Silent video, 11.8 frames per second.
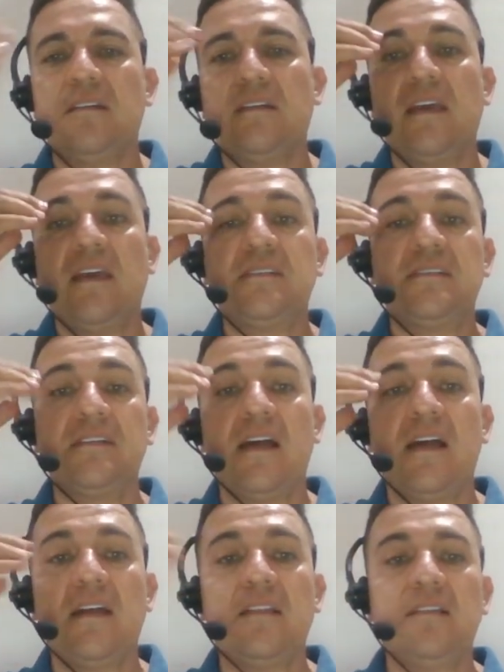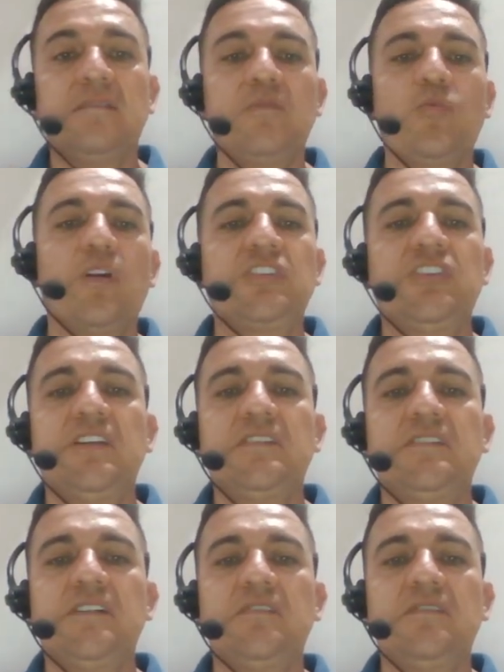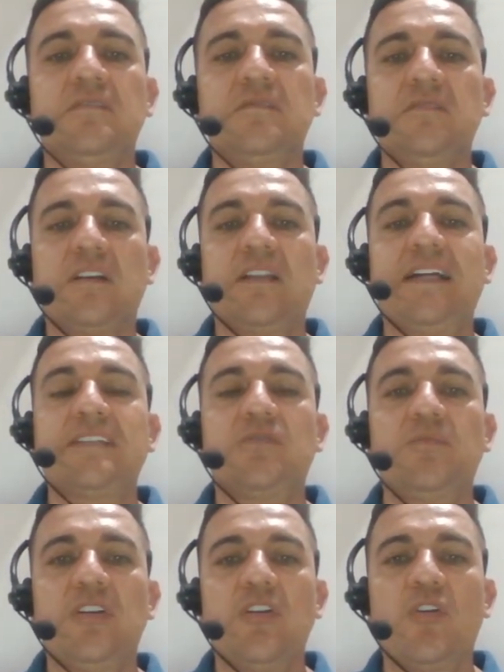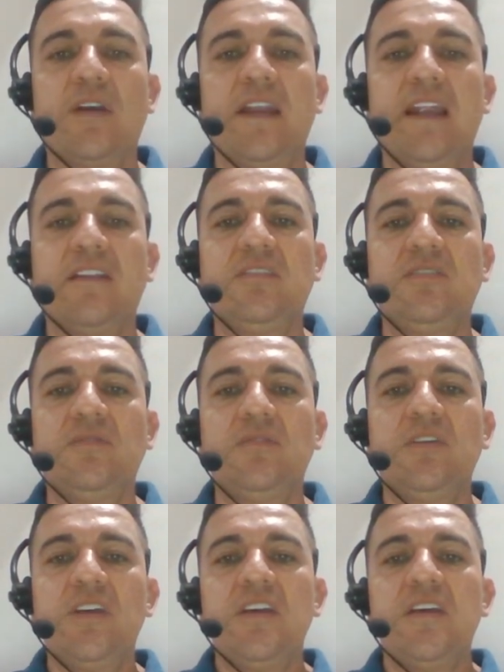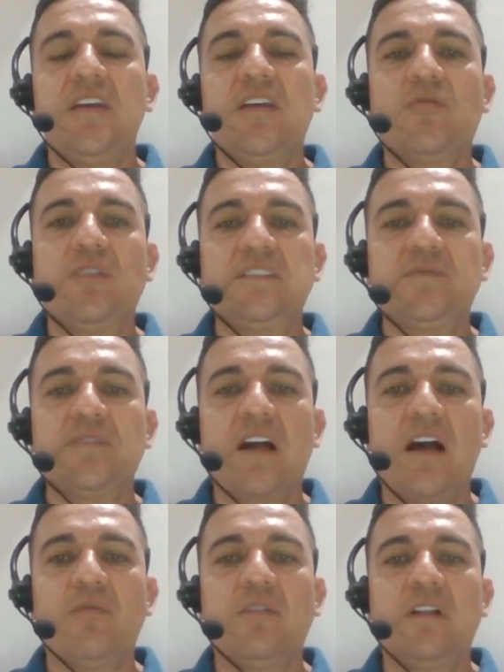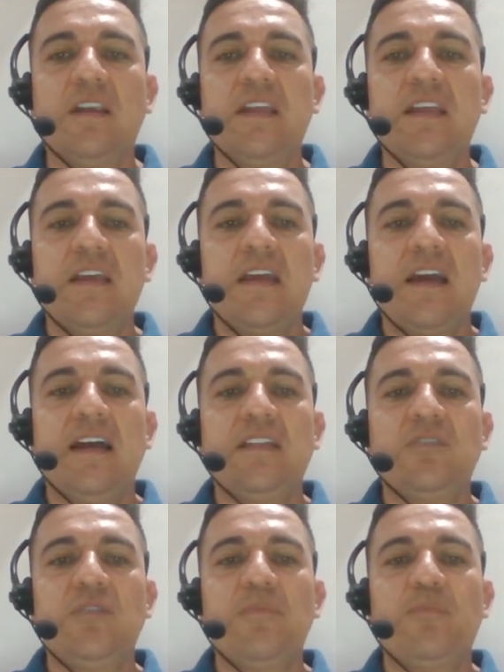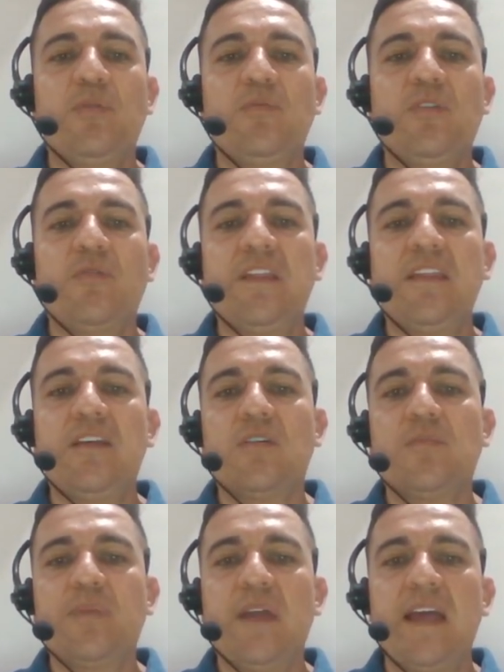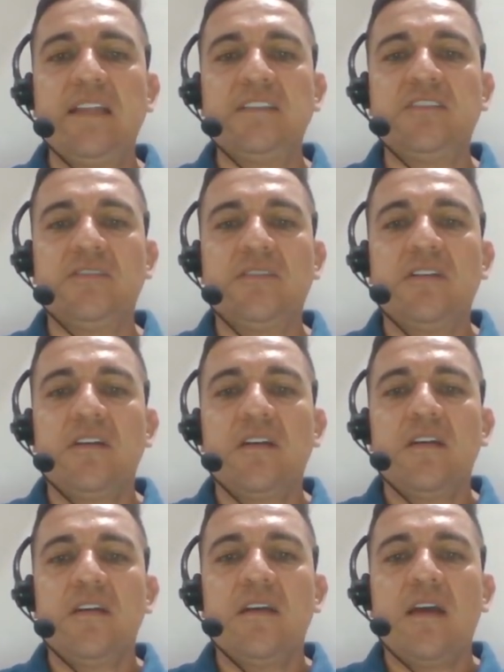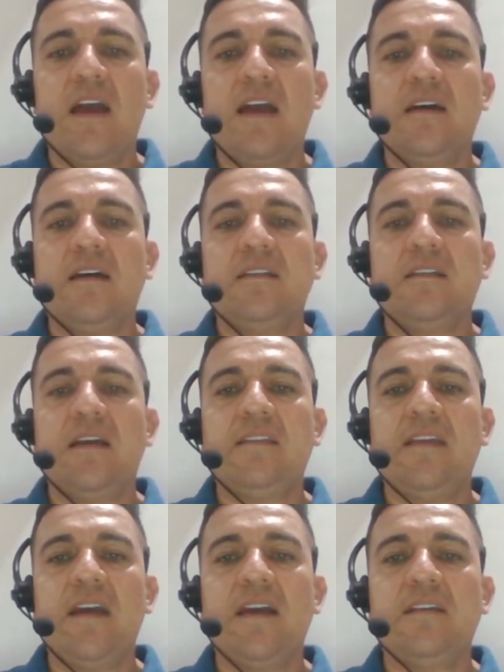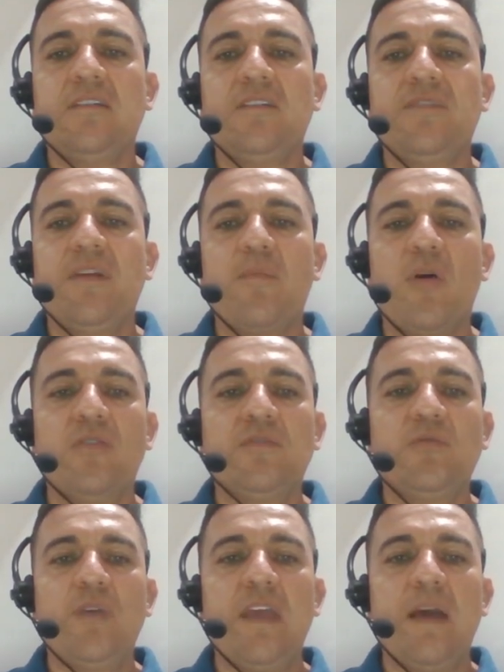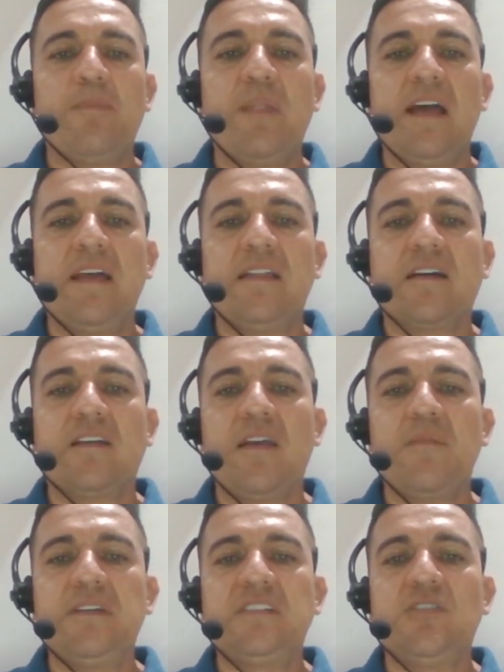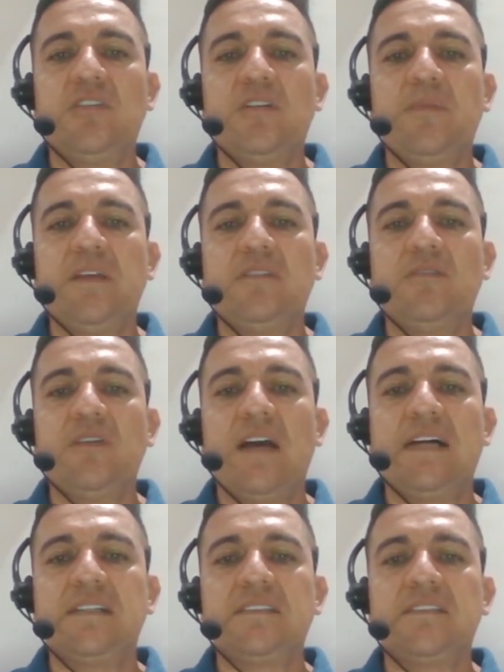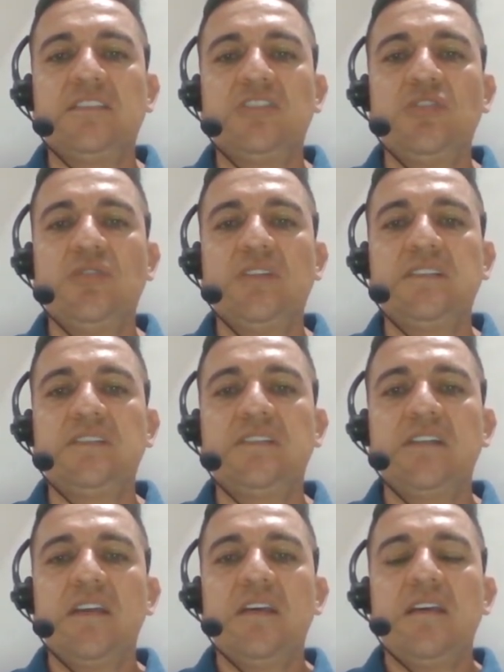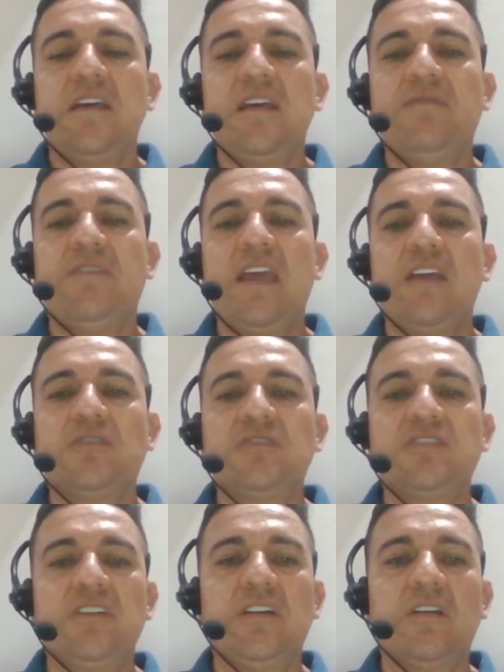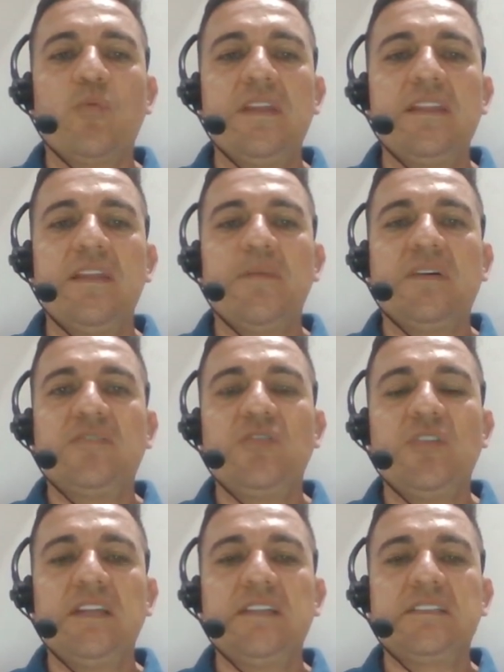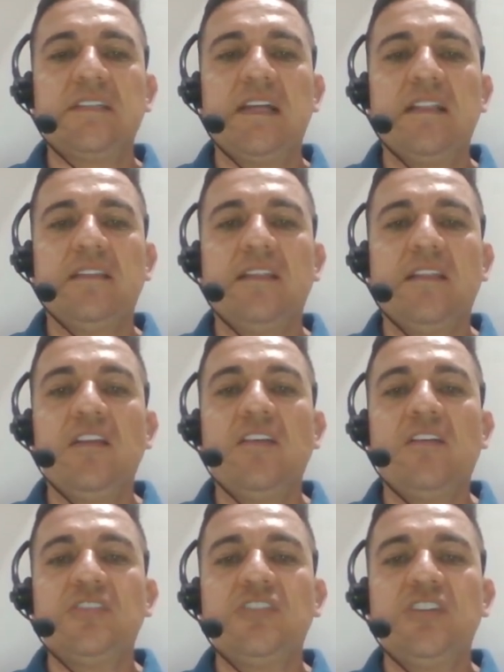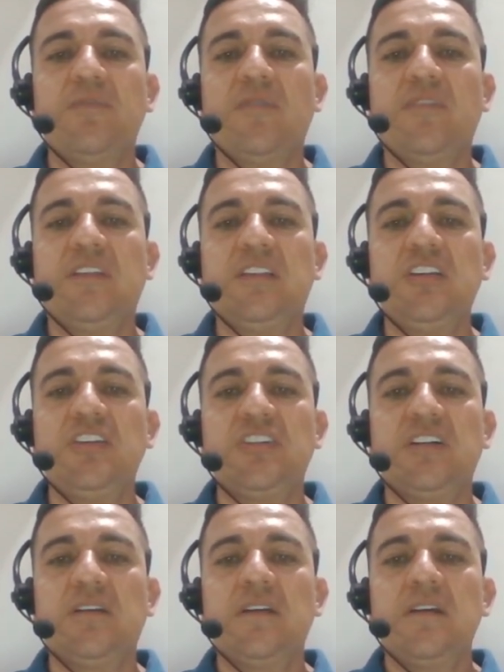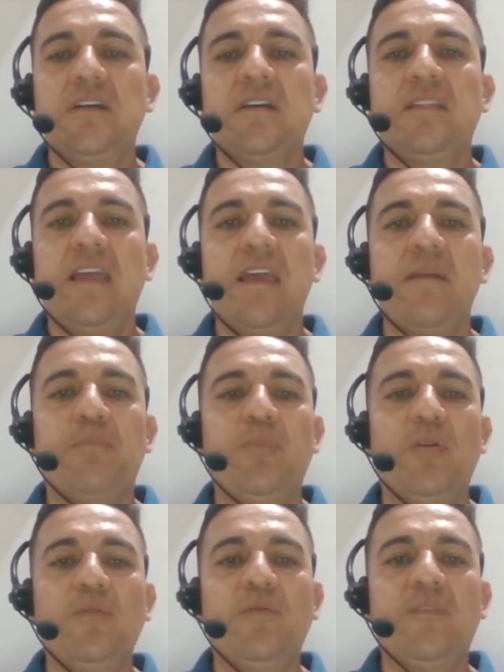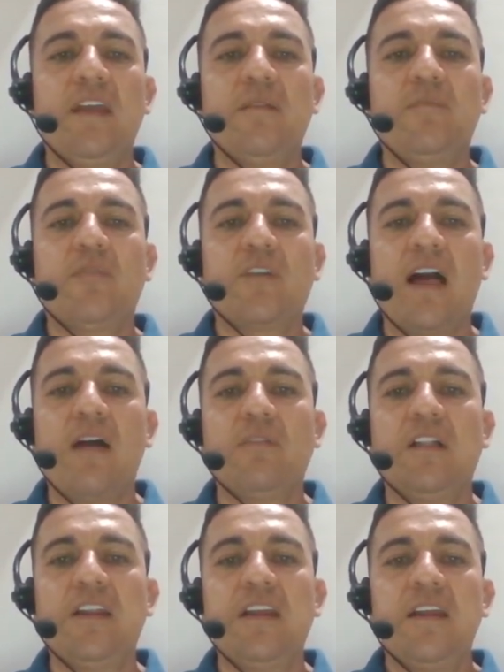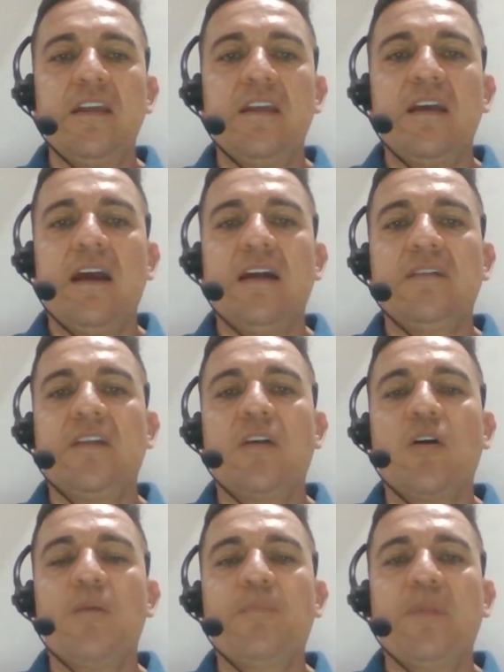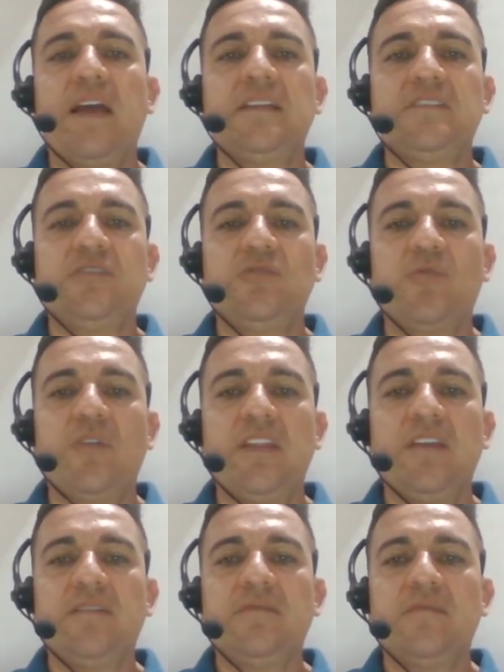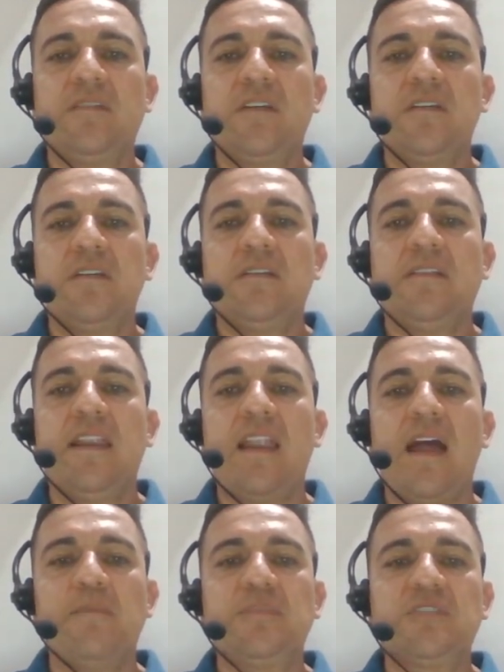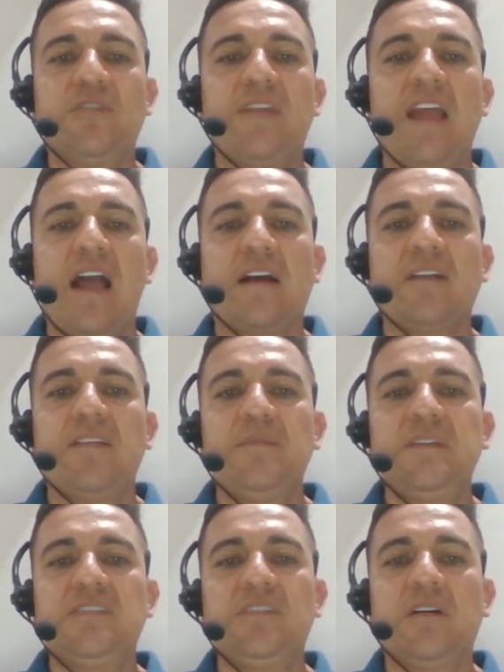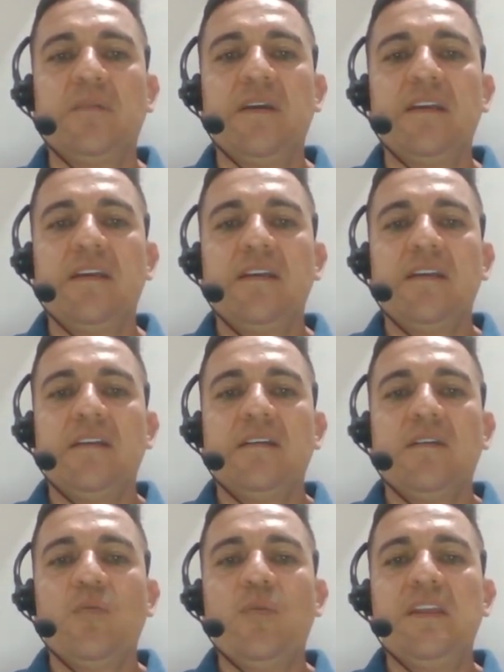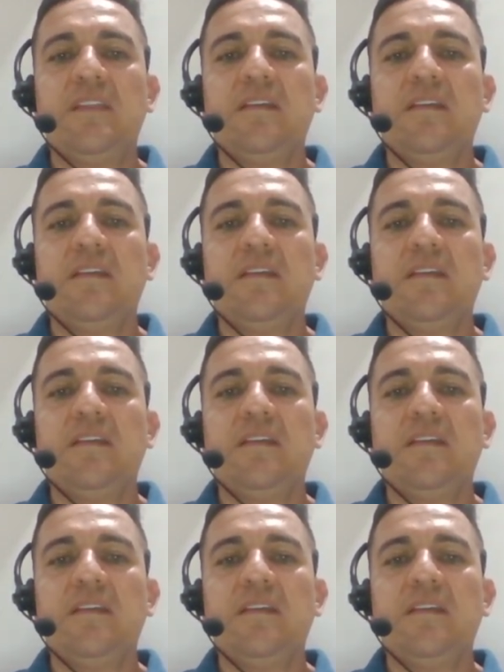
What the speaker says: worksheets in the classroom in order to increase vocabulary and to improve the reading comprehension. And at the end of the month, we apply an academic survey to ask the students if they consider with the materials and the leadership of the teacher, they improve their vocabulary and the comprehension reading. The numbers of the academic survey will